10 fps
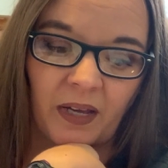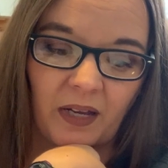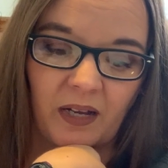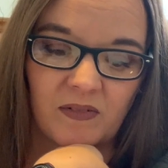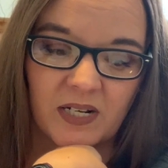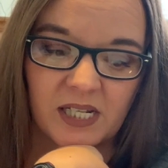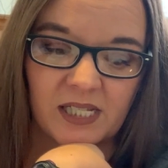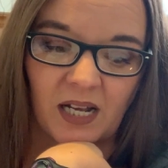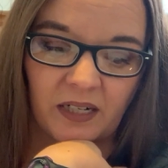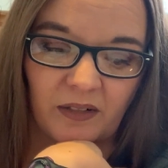Haven't
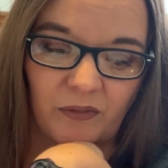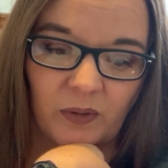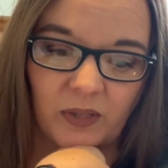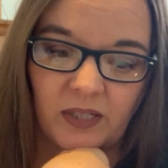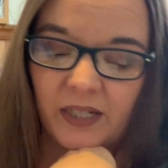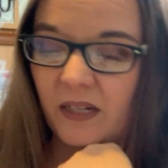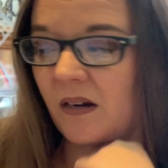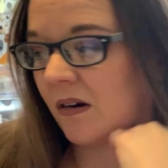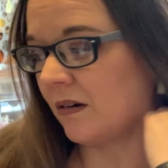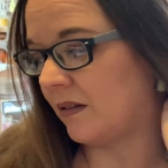decided if I want to link
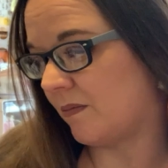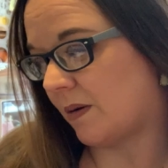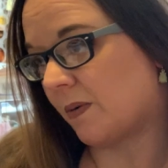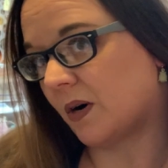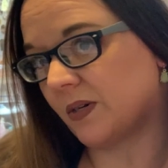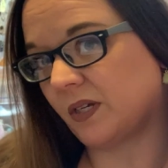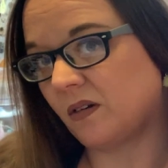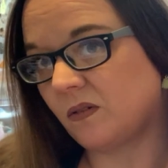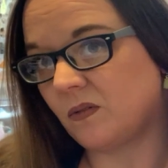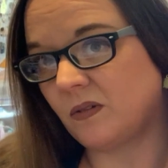all my
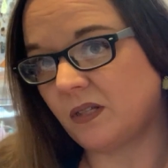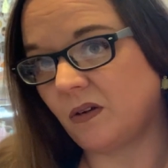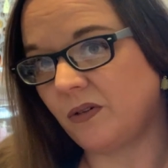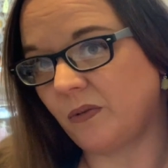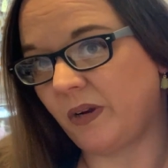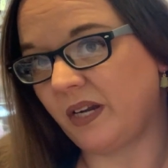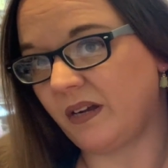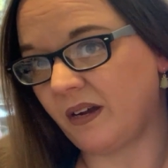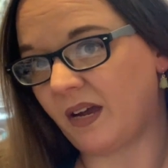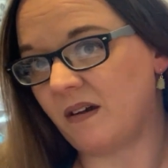personal social media
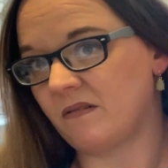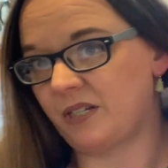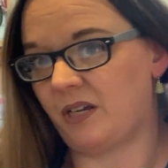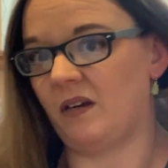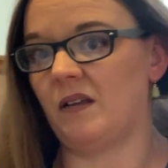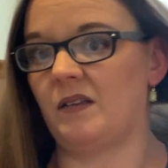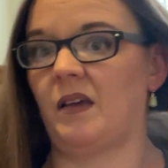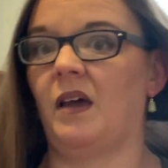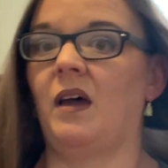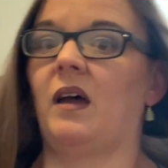accounts yet
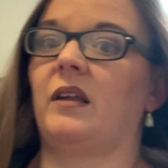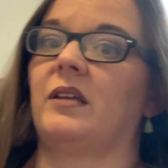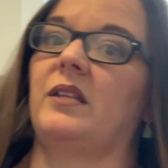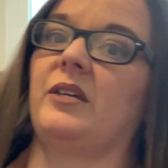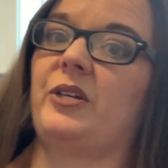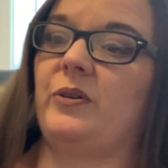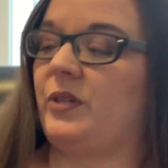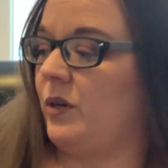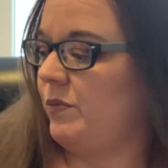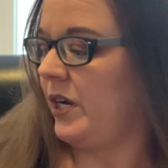to this
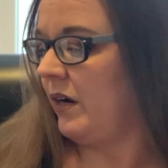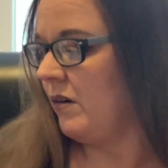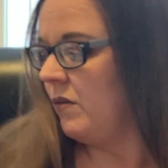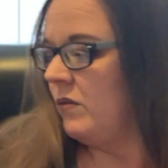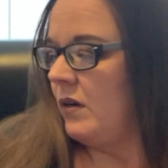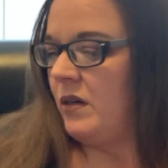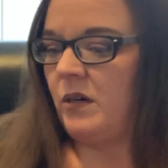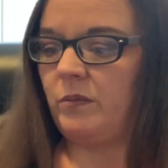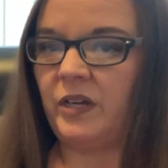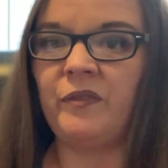YouTube channel.
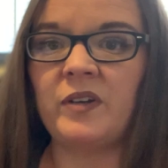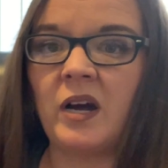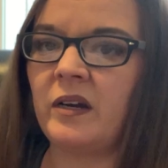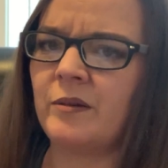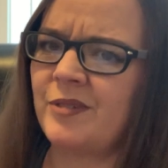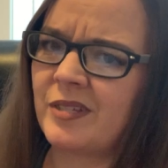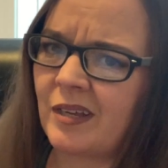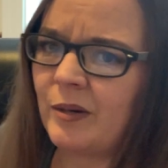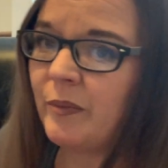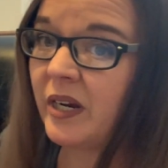If not, I'm just
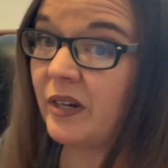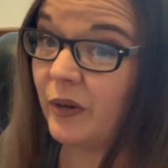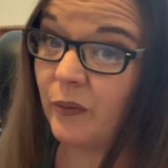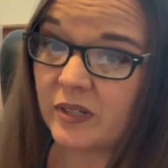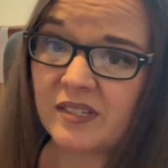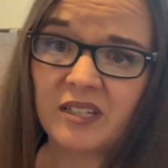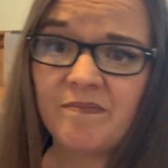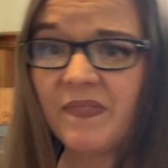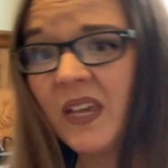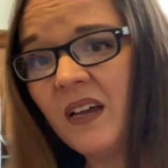going to make new ones,
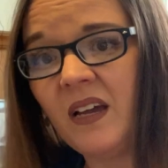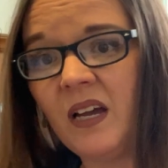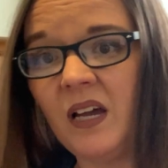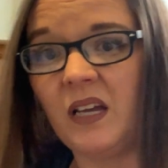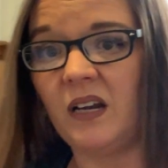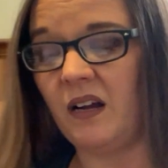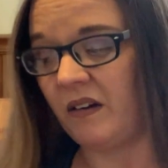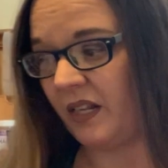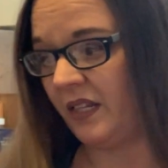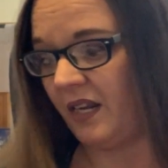
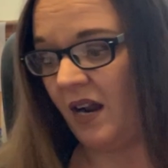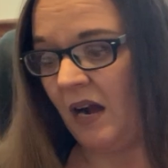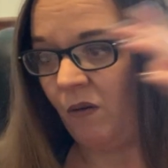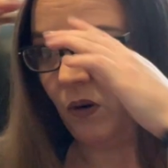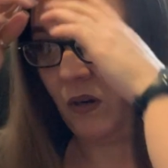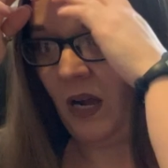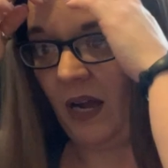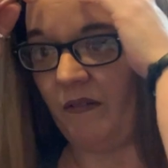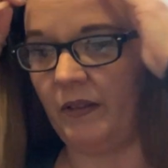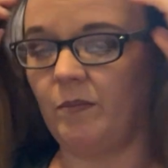and then I will
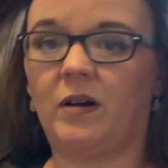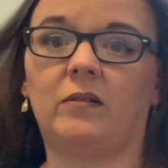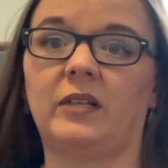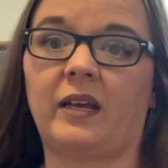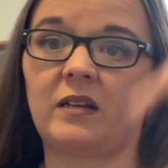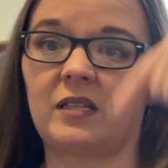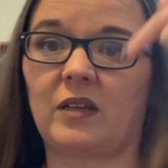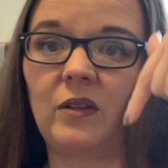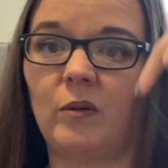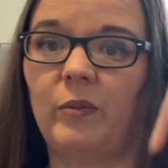have them all linked, so
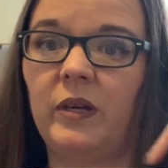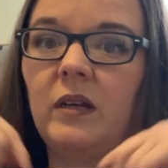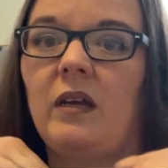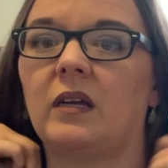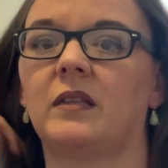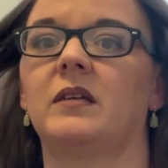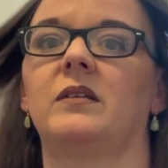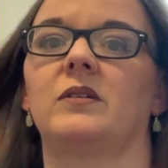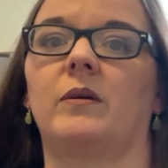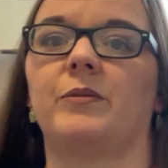they'll be in the
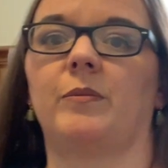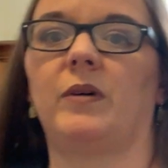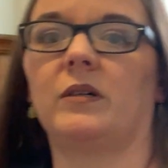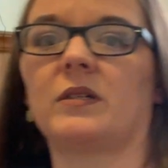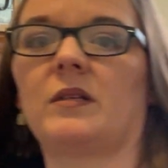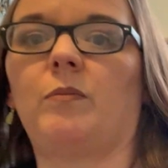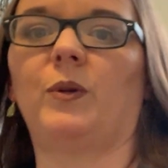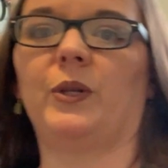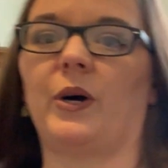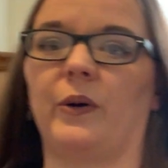description box
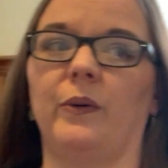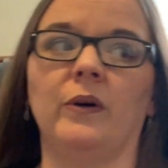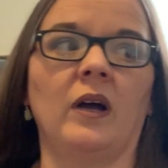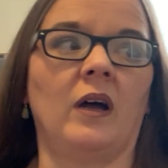below.